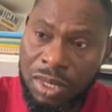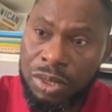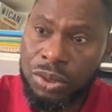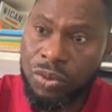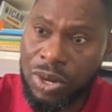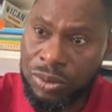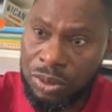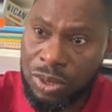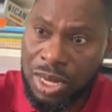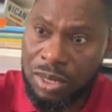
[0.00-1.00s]
So we're going
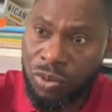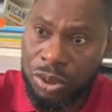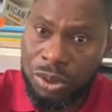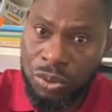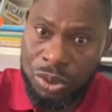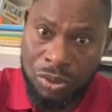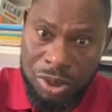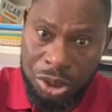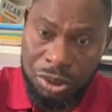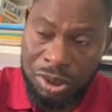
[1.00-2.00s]
to learn what those
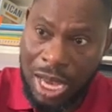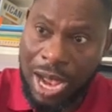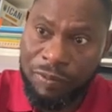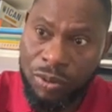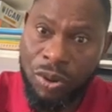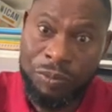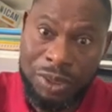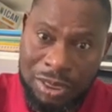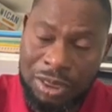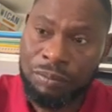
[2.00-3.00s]
conditions are for
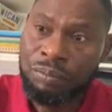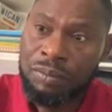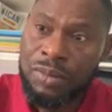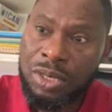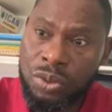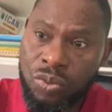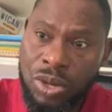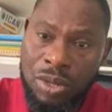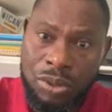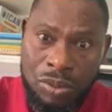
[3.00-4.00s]
offsetting. So
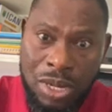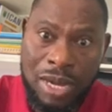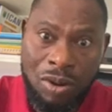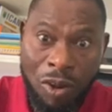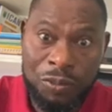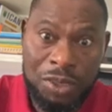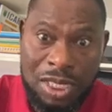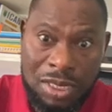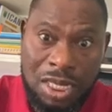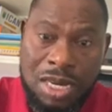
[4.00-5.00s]
we're going to learn
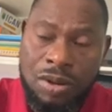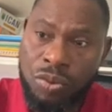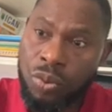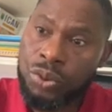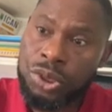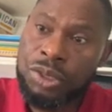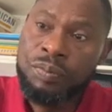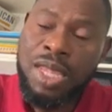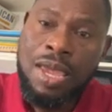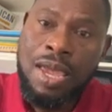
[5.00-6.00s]
offsetting rules.
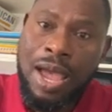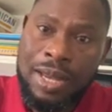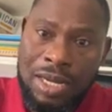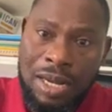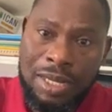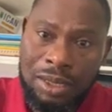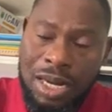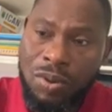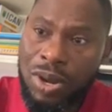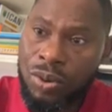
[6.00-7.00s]
And then
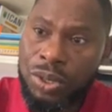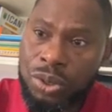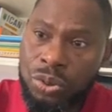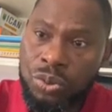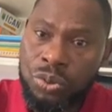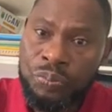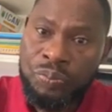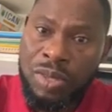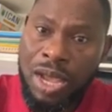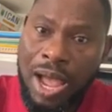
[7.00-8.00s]
lastly, we're going to
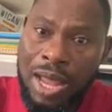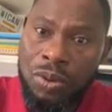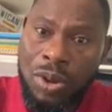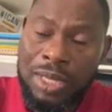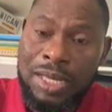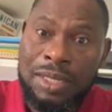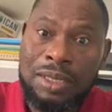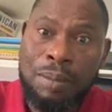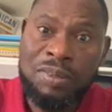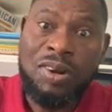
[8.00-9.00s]
look at
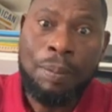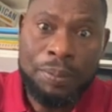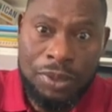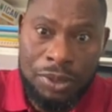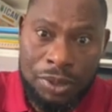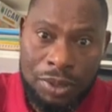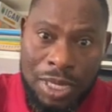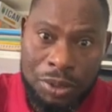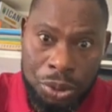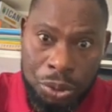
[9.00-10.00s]
exam traps
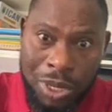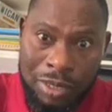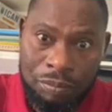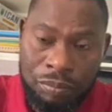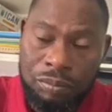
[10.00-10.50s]
as usual.